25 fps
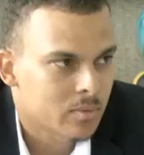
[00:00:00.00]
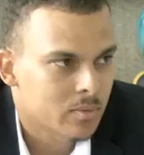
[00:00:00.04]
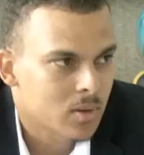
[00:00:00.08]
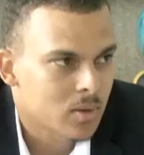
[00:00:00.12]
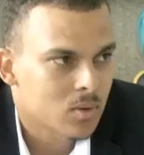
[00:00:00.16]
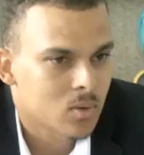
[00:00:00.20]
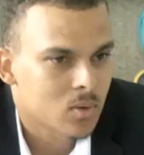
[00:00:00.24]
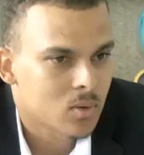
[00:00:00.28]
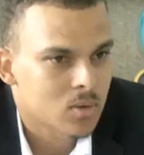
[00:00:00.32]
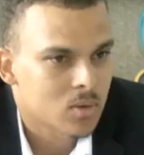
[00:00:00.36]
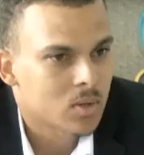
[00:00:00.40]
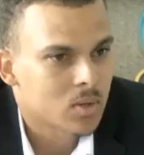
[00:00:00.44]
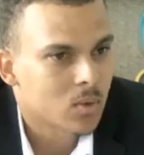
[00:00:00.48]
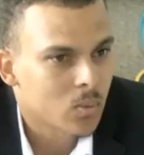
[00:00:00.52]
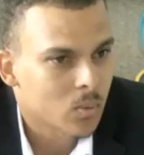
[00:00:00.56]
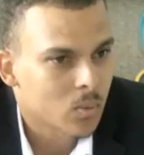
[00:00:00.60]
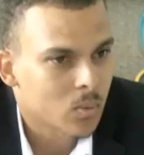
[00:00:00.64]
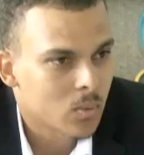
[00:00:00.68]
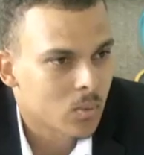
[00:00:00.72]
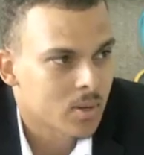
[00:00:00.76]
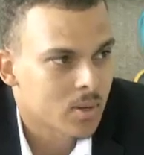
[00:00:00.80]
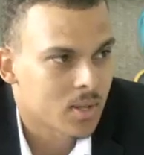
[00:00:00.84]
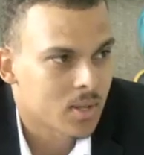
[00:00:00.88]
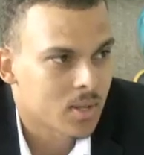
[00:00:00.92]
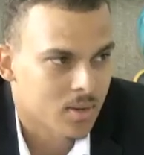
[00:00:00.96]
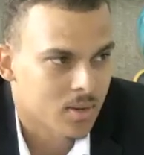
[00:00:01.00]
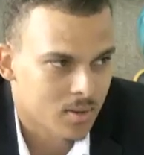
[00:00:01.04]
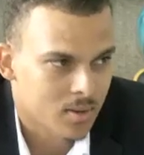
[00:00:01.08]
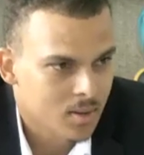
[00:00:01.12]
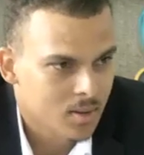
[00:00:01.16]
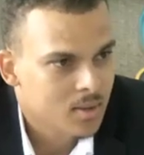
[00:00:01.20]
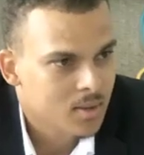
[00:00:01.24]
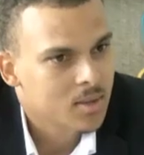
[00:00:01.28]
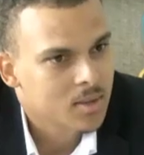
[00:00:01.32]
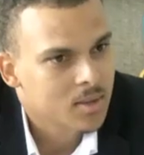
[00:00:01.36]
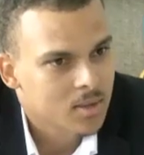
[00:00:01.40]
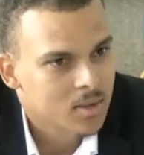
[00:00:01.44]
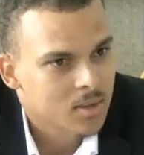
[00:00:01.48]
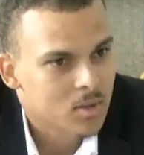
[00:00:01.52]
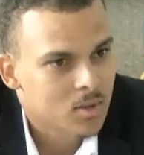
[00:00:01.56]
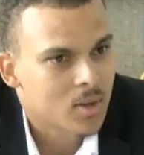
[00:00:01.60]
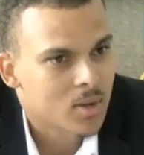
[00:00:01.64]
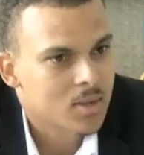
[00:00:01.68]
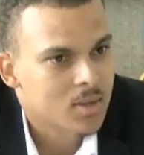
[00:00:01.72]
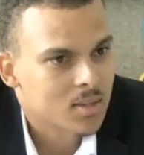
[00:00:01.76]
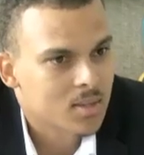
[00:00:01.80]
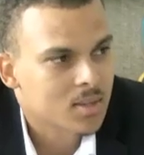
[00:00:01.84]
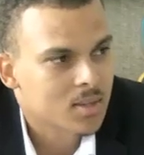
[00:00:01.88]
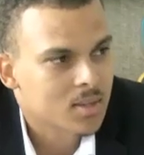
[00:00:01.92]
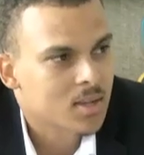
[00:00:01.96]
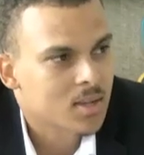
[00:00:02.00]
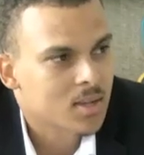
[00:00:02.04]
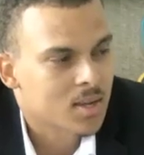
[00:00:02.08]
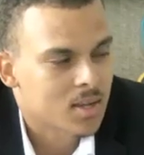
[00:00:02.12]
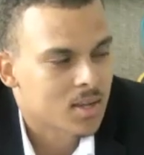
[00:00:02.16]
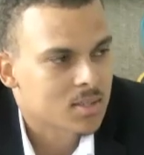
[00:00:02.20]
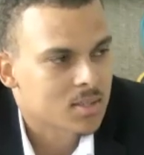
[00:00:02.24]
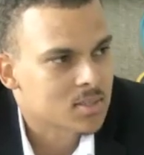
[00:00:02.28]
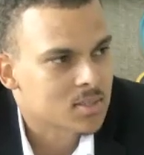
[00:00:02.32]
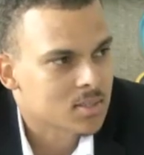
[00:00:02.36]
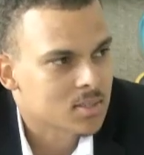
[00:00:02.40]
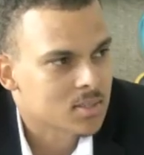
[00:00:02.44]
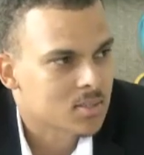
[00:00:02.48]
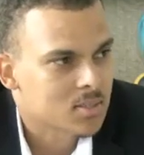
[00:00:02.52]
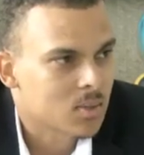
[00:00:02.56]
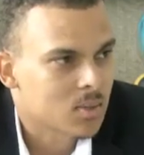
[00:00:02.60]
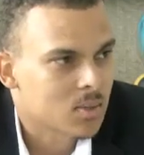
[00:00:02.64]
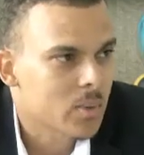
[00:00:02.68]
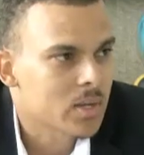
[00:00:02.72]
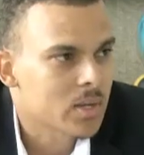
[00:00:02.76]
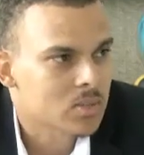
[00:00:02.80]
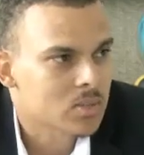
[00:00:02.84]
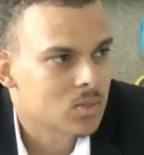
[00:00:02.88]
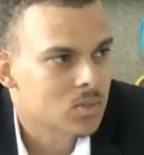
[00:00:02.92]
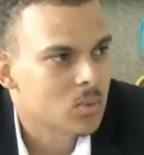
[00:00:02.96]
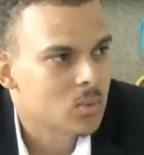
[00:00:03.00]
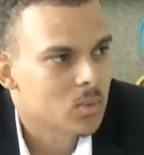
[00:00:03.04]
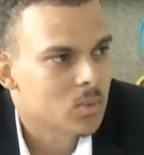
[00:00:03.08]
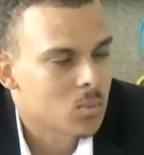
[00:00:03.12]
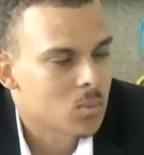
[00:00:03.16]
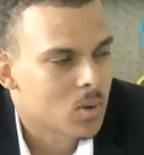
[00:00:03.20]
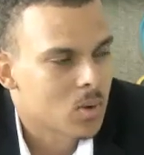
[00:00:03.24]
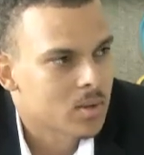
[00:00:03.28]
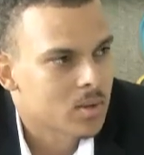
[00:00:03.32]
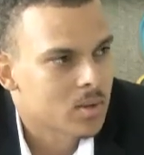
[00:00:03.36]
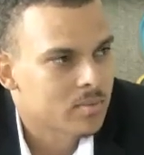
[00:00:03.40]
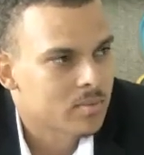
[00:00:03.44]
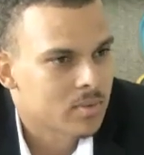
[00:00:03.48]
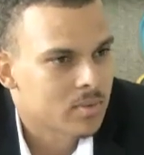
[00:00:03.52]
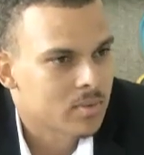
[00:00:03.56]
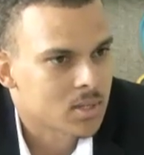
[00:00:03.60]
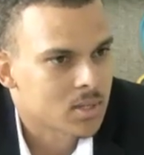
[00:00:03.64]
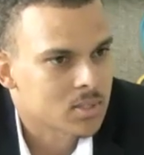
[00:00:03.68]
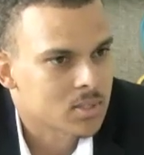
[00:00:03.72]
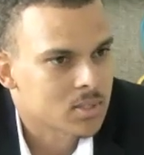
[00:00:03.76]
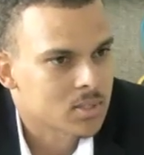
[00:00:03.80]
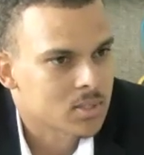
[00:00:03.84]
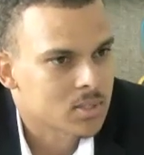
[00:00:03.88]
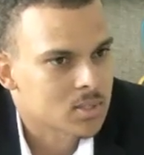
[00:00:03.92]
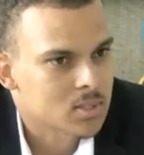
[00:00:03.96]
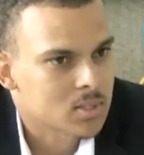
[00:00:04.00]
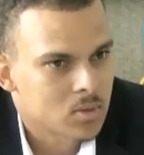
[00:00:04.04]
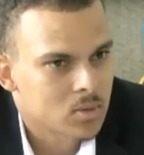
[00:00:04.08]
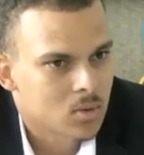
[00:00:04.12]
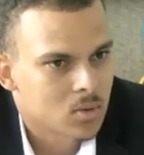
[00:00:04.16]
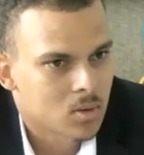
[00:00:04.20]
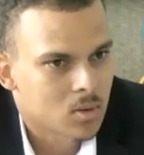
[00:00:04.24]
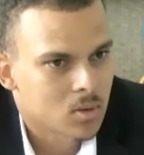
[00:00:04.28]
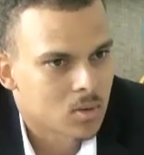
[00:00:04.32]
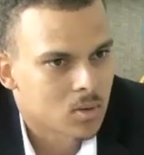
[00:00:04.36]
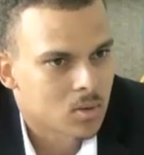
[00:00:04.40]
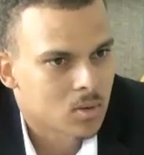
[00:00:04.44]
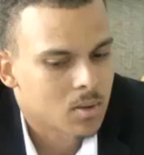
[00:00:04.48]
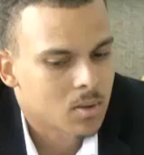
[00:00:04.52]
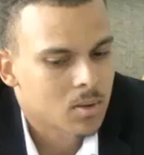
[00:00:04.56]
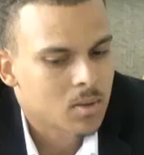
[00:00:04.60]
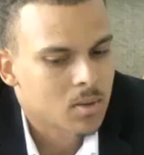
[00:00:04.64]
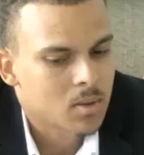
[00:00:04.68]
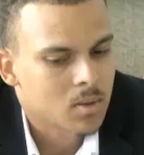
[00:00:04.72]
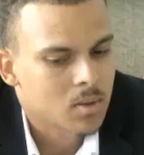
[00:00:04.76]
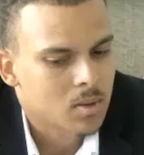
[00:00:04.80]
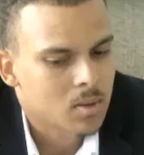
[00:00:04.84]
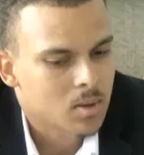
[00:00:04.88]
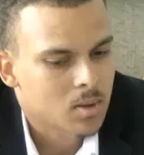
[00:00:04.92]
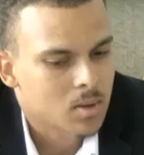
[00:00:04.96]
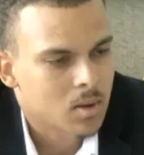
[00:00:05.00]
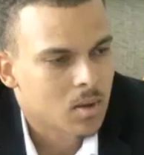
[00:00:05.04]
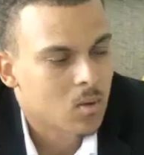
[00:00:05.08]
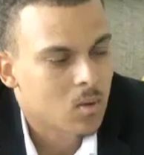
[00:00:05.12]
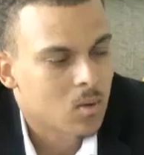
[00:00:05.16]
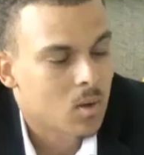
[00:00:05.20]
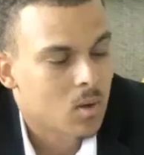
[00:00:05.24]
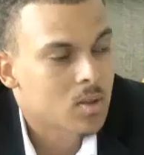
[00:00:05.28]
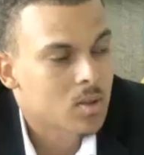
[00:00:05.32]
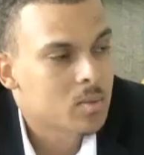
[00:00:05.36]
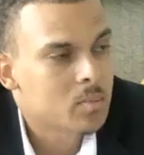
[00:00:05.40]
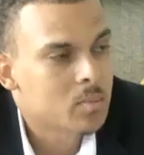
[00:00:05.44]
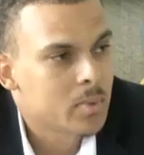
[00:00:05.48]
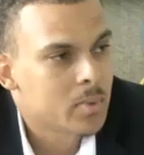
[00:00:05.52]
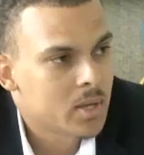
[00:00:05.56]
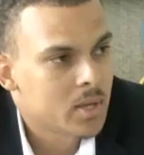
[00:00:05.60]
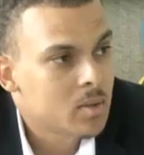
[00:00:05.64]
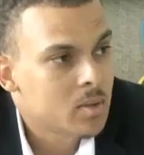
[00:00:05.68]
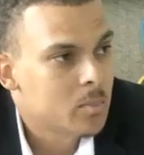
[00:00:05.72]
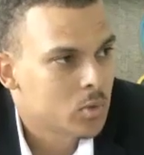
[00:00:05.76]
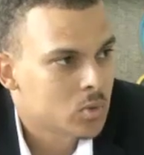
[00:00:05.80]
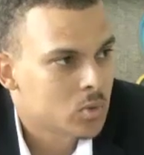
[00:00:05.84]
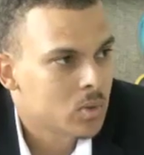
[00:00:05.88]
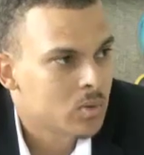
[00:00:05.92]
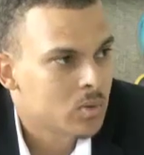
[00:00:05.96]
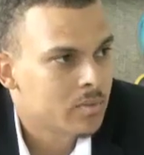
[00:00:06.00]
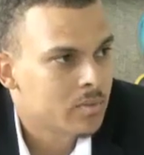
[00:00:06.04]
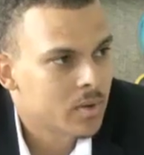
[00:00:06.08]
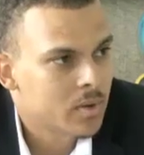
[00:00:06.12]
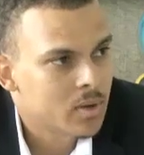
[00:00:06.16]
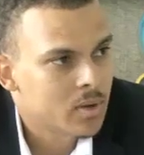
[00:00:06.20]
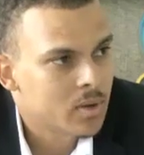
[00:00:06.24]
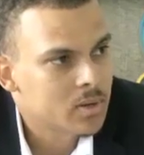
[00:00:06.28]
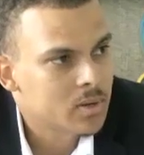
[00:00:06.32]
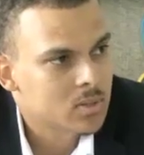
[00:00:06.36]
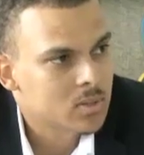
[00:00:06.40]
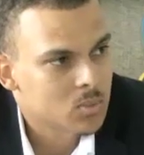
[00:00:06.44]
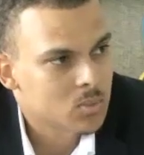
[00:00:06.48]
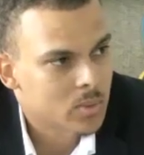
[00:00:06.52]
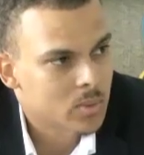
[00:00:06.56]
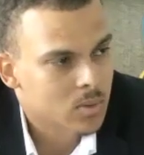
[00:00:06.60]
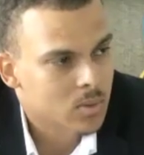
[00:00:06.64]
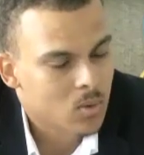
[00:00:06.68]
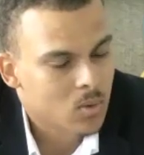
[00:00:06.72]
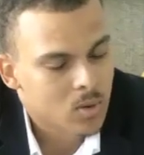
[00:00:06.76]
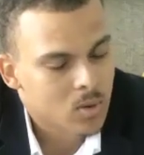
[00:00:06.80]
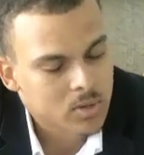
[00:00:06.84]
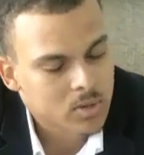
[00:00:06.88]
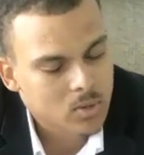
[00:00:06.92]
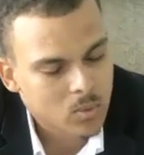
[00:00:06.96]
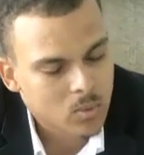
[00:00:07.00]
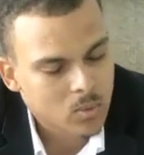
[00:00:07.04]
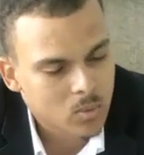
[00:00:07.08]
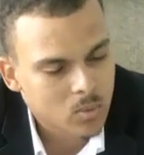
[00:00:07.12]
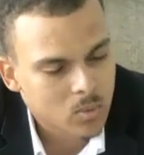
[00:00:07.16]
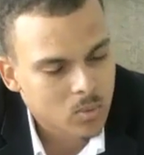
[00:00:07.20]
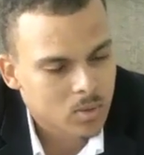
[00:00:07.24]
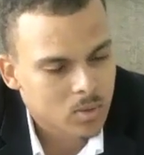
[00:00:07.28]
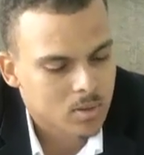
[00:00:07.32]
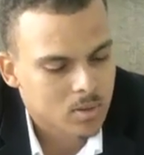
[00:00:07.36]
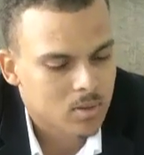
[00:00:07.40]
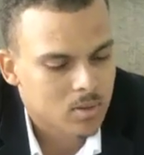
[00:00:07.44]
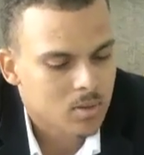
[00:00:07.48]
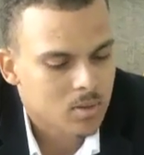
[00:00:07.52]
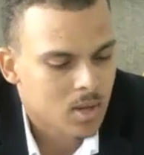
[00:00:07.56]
fund on your own. And, I think that answers the question. You would want to invest in in a mutual fund on your own.